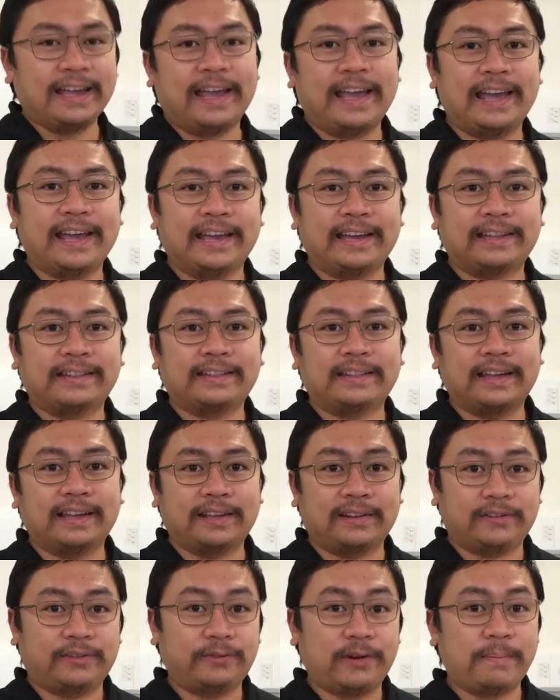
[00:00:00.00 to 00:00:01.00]
And
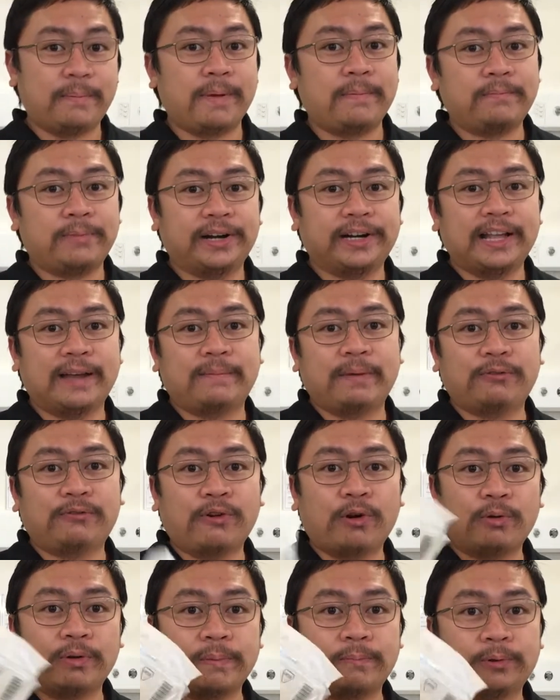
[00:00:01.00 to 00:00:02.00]
remember that
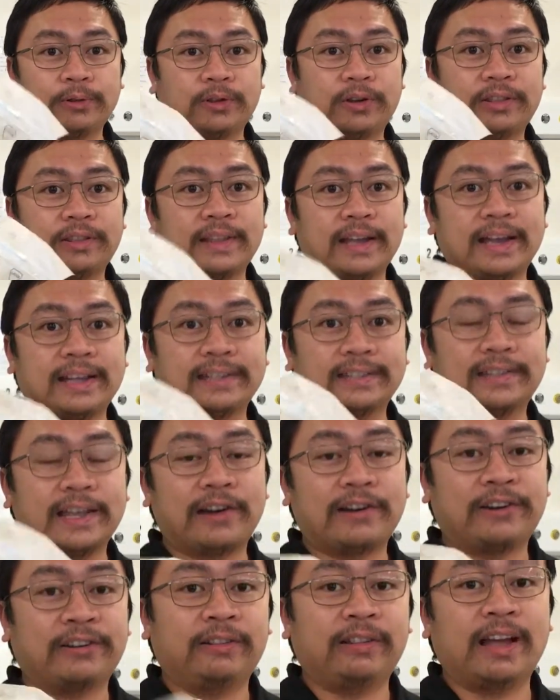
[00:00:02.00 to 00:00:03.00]
before we put on the
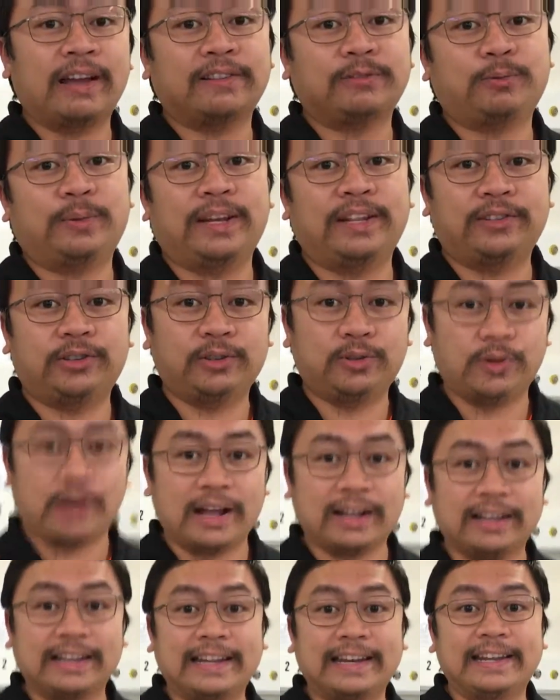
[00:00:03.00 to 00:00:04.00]
sterile gloves, we need to do
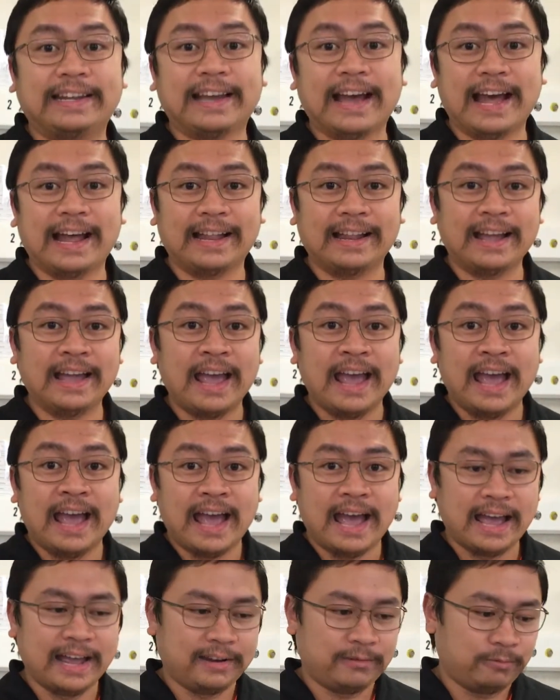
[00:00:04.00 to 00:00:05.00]
a clinical
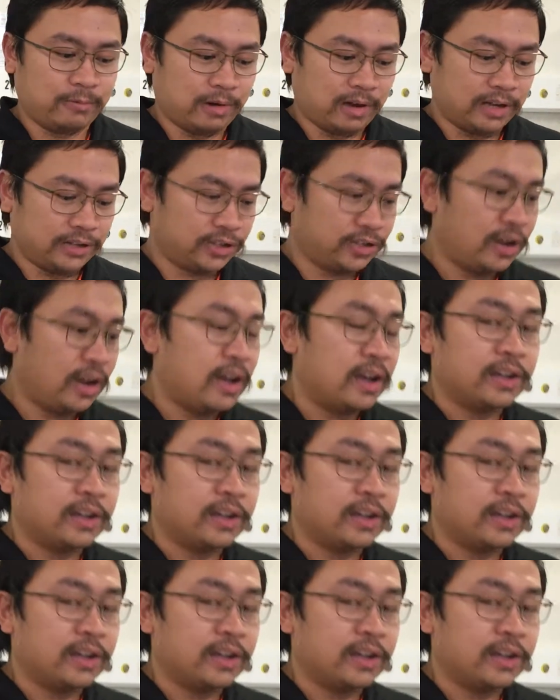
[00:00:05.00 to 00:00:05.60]
hand wash.